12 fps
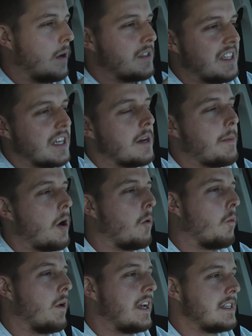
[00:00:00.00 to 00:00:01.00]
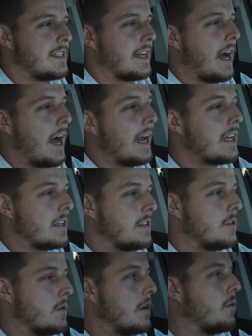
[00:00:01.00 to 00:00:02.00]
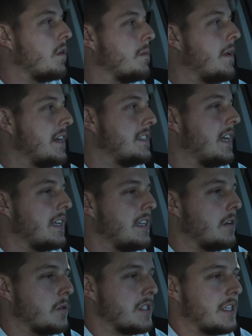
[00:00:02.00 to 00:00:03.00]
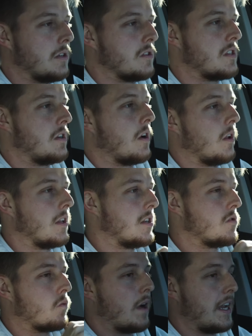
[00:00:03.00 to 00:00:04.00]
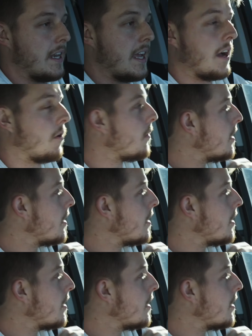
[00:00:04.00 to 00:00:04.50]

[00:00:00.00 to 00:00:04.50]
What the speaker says: I was thinking about ways that I could do it with my technical skills and knowledge right now.